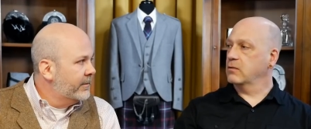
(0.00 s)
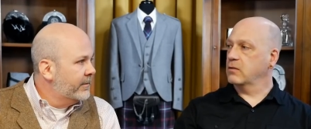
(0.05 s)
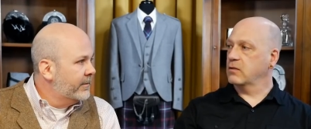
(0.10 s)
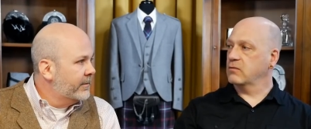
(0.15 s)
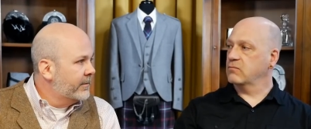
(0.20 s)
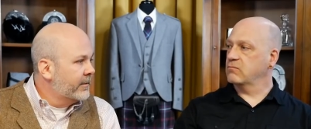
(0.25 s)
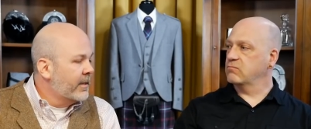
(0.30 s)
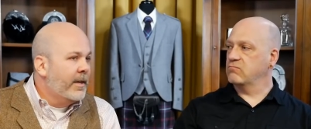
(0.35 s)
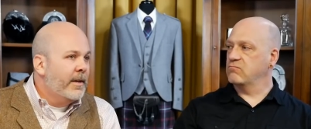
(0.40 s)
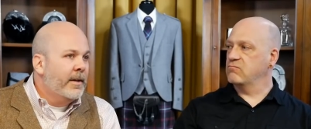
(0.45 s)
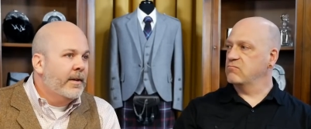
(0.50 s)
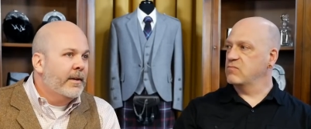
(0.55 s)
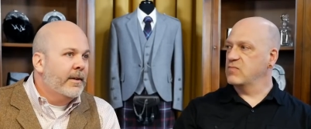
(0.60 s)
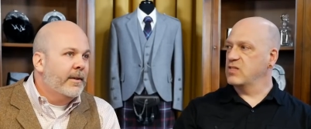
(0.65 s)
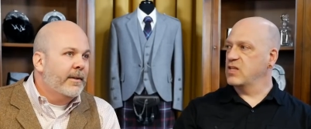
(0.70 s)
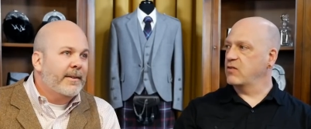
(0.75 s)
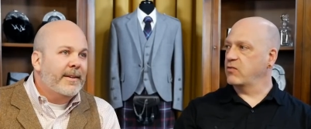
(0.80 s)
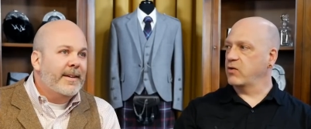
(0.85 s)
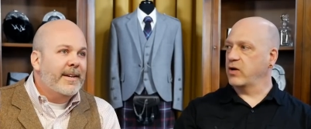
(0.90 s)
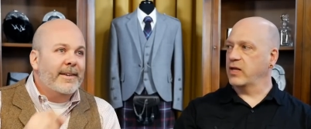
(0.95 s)
Speaker 1: I've
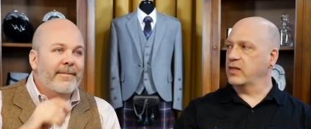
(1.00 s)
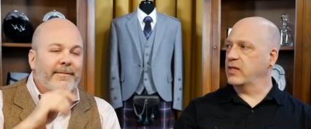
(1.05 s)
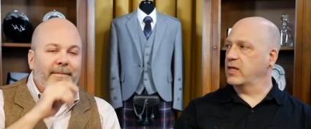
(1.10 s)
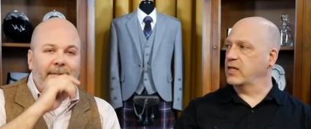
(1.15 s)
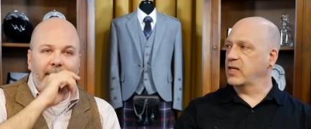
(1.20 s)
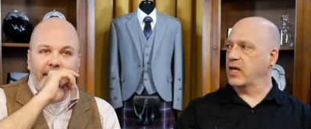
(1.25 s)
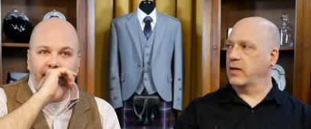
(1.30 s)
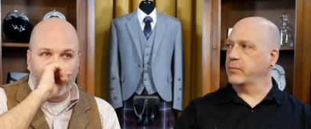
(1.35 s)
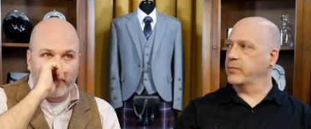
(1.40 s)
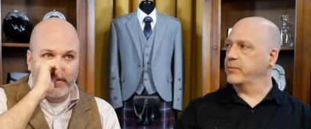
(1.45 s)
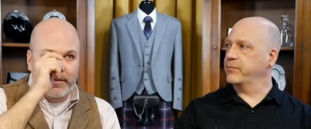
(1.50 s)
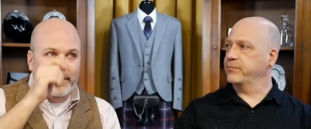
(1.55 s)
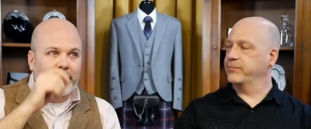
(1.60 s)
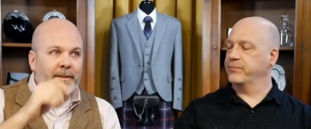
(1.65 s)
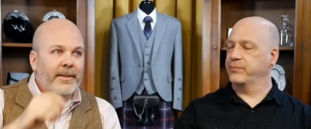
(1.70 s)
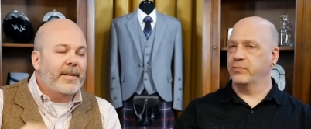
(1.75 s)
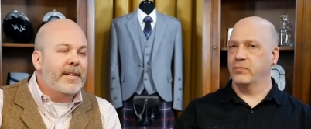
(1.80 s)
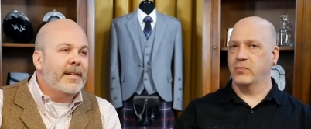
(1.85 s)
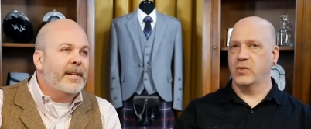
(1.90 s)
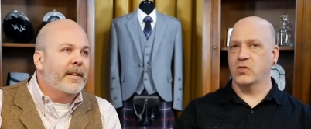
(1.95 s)
never yeah. had that happen.
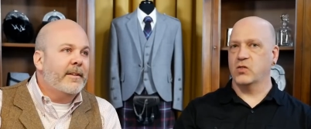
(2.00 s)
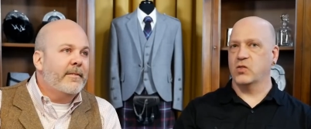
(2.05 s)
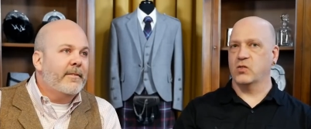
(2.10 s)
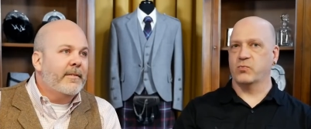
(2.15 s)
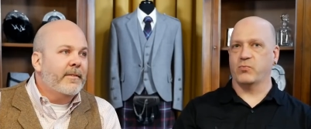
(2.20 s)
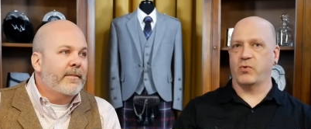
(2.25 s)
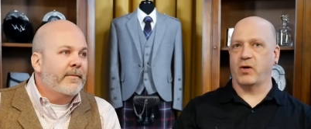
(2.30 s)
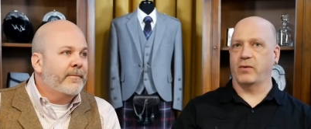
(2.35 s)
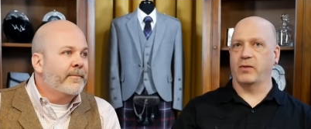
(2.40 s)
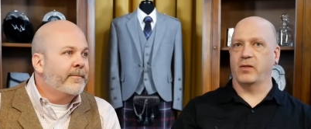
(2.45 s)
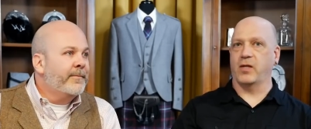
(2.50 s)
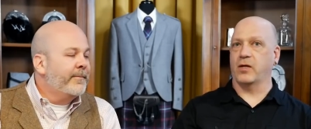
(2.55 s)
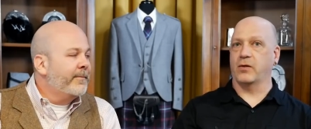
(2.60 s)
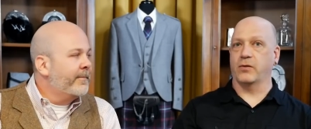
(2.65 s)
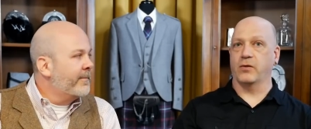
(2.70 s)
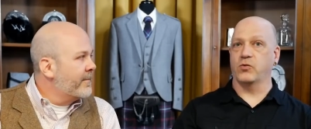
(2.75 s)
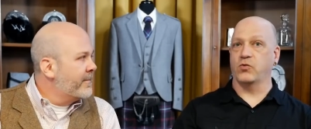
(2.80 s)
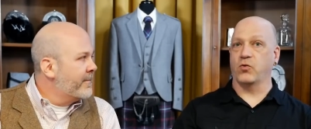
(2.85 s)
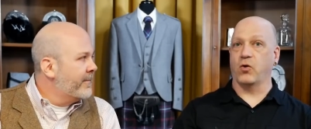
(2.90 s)
The, is probably luck of